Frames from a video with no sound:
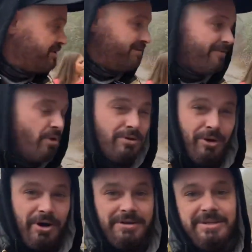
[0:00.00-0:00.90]
and
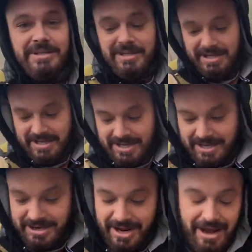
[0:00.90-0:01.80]
folklore.
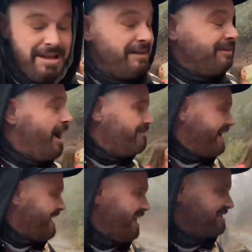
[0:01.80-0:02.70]
You know, I love that
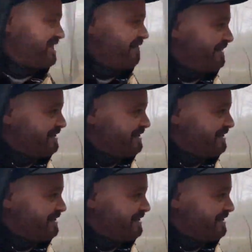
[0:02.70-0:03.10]
kind of stuff. It is